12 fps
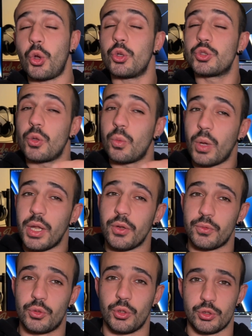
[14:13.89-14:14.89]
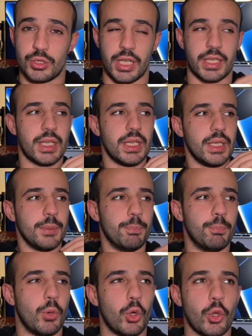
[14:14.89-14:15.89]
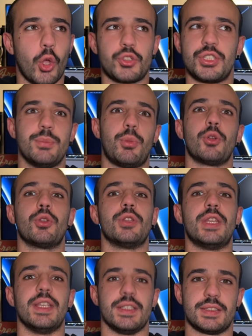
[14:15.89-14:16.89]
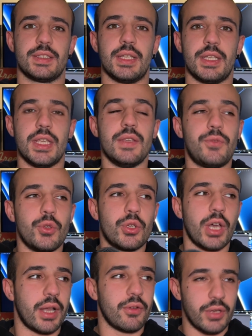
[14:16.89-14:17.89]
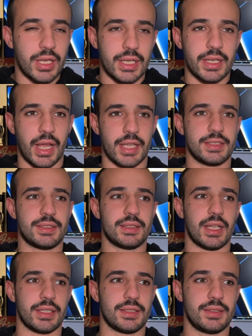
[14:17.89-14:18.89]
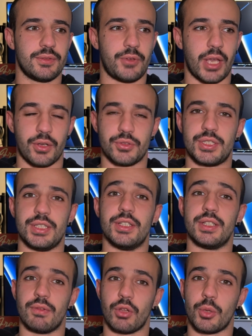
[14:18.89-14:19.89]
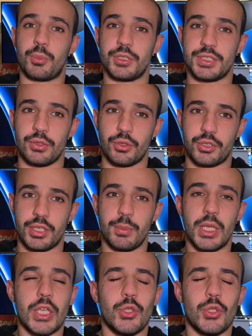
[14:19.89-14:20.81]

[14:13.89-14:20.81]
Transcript: Also, one of those like most important things, if you got really nice like fellow senior developers in your team,